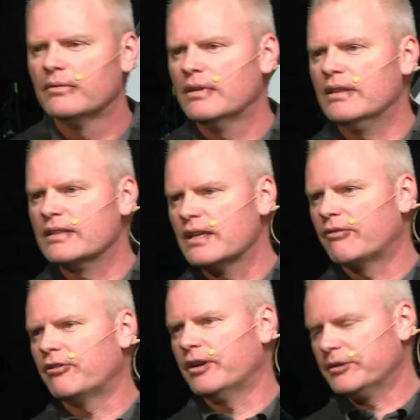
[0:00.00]
in the
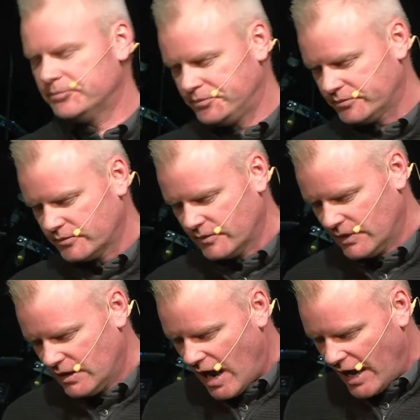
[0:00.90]
suffering.
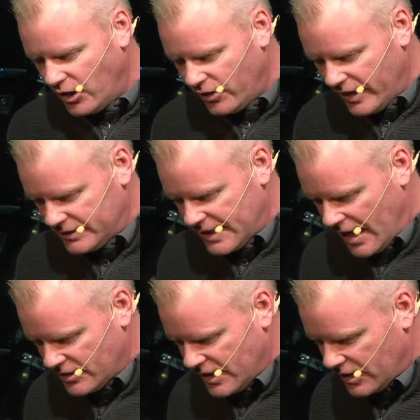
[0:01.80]
I know that
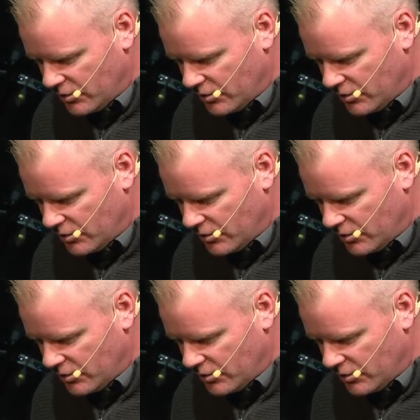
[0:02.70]
sounds like a